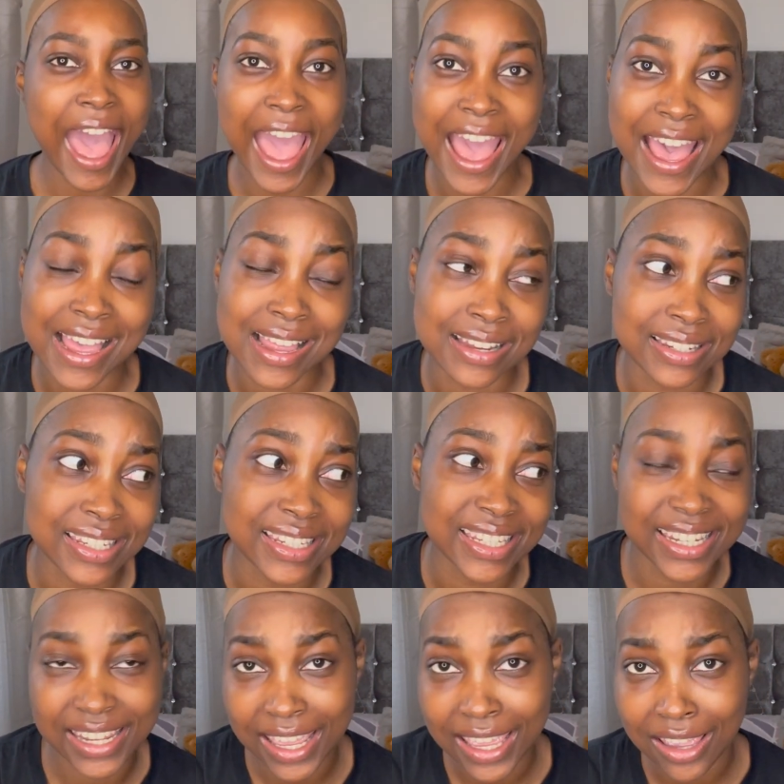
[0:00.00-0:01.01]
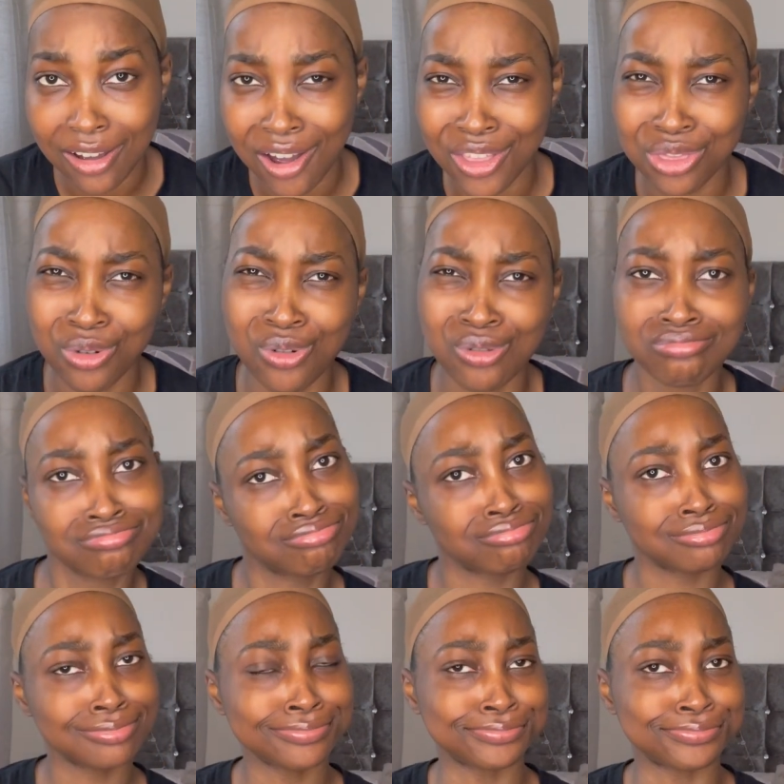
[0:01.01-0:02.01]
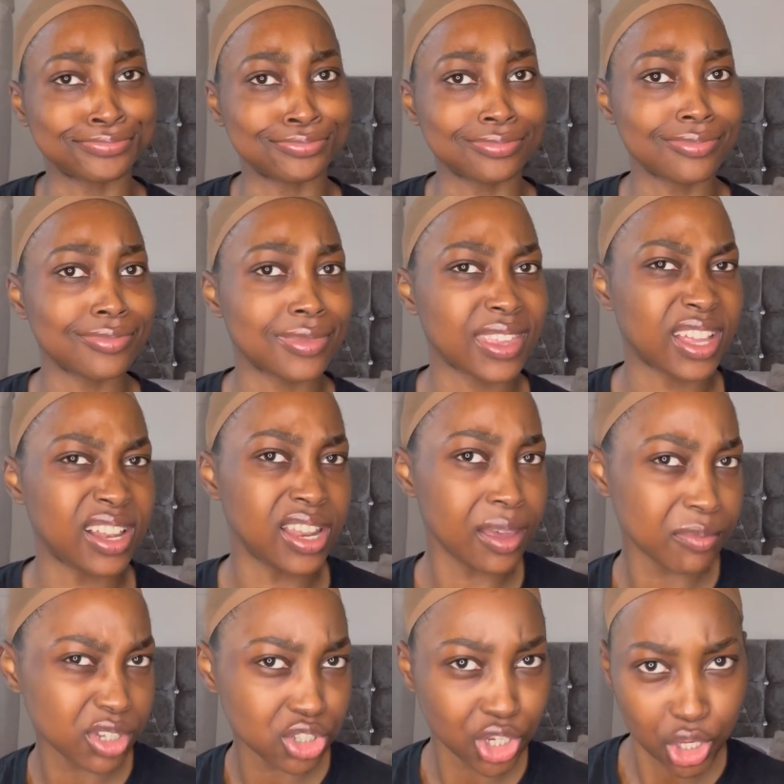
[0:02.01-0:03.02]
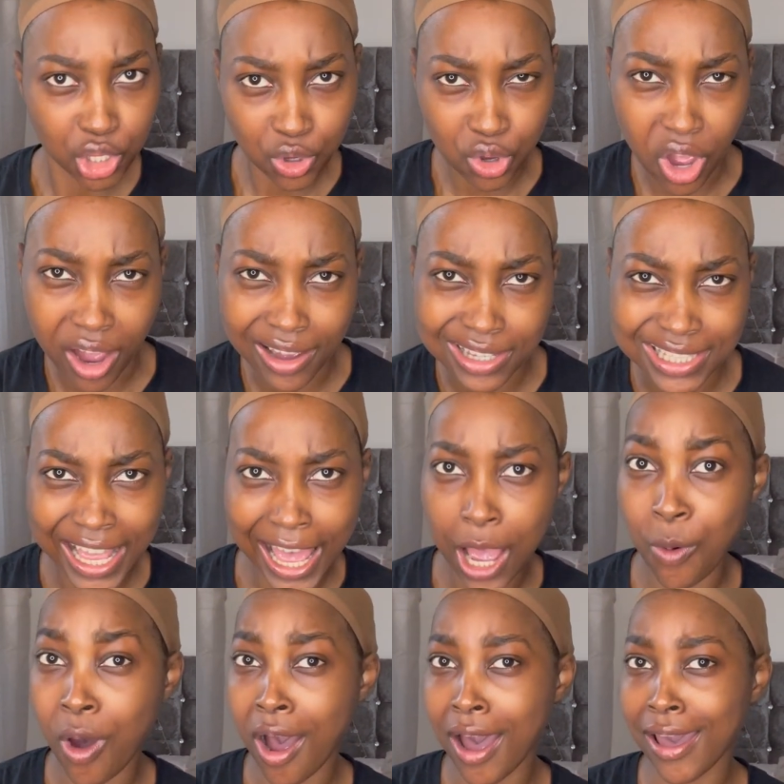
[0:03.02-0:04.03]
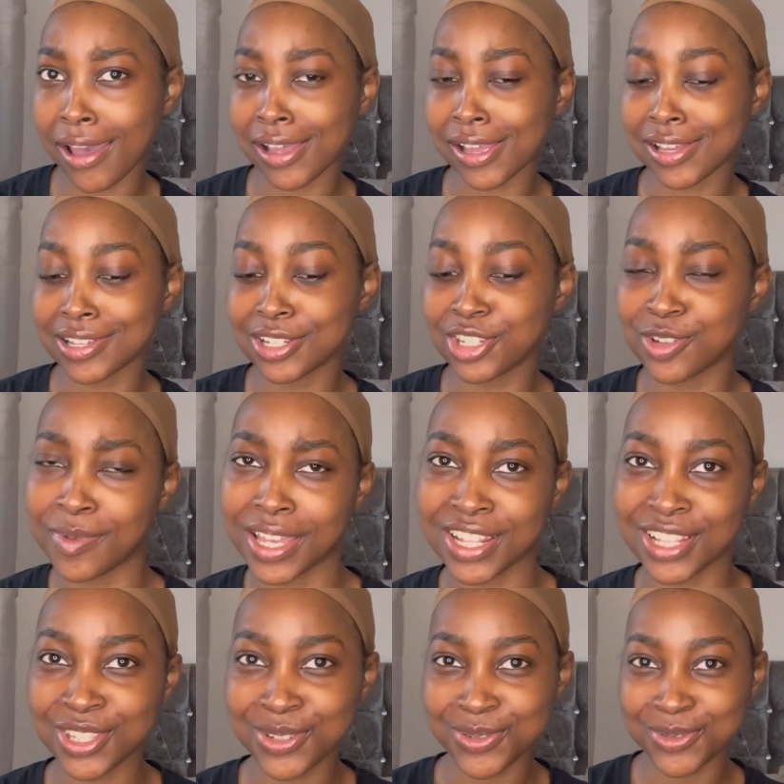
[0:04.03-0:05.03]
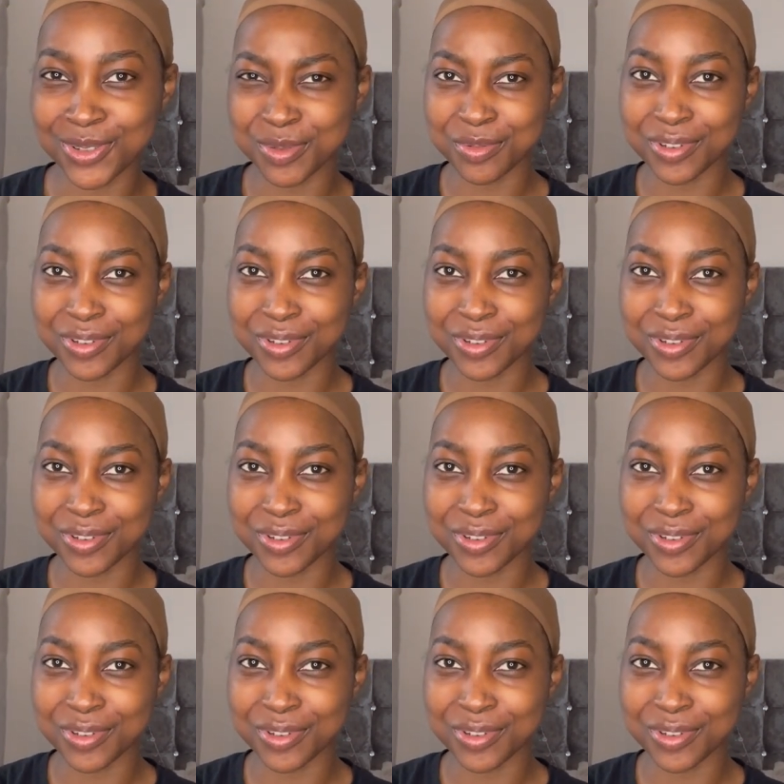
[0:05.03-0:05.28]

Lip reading: And today I thought, let me show you guys how I do my installs,